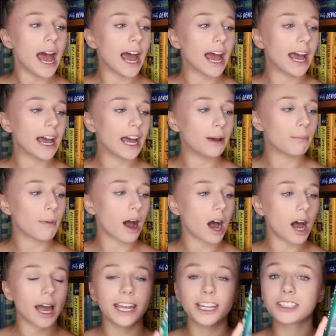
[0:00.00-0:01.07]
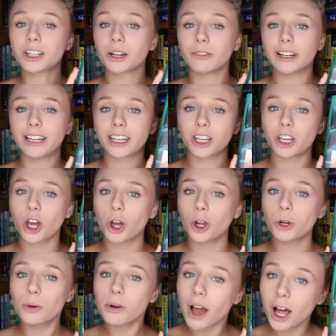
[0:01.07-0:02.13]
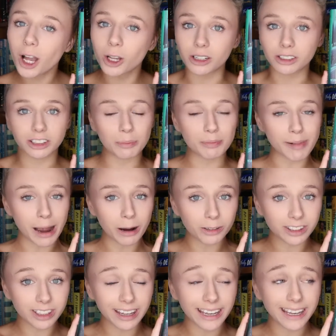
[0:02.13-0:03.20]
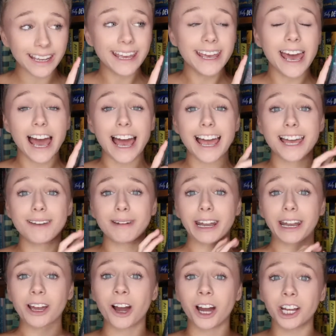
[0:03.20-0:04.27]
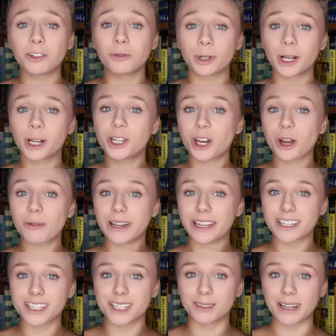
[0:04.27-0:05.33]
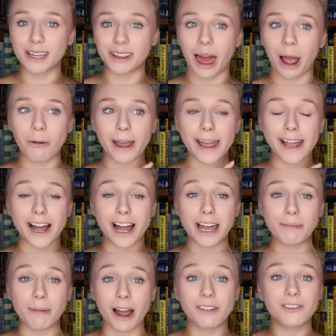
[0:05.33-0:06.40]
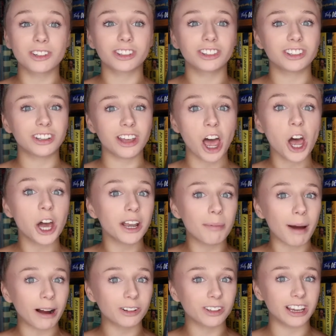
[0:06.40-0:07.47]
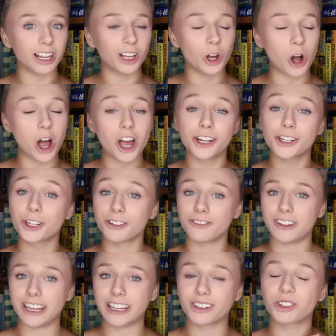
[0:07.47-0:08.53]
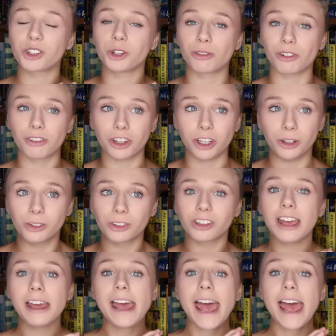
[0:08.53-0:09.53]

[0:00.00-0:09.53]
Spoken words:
I don't really know a lot about it, and I kind of want to go into it that way. I've just heard about it a lot, heard good things, good reviews,